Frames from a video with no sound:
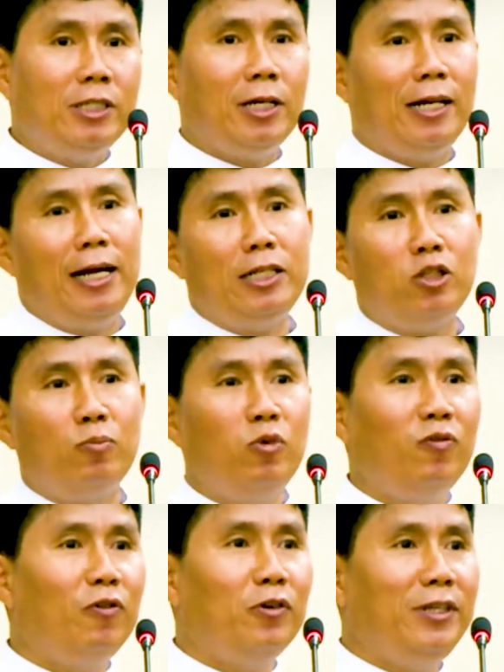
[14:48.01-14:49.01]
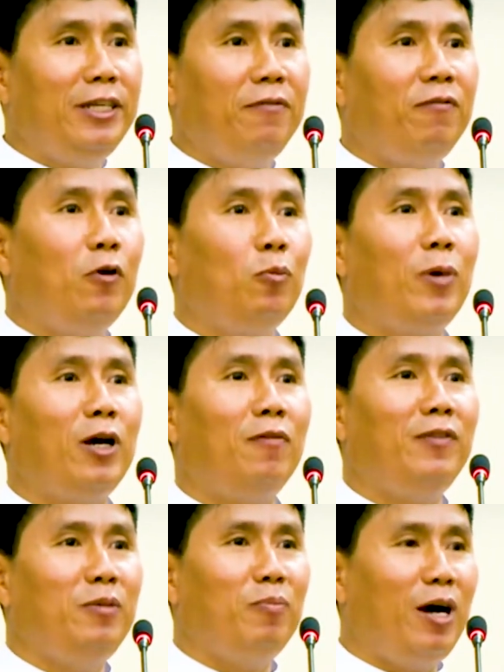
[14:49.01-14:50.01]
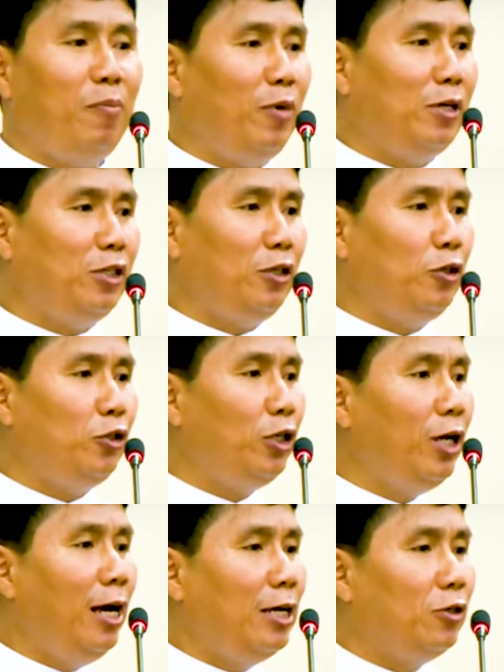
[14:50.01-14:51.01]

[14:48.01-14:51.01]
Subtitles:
So let's move on the fourth part of the mind presentation.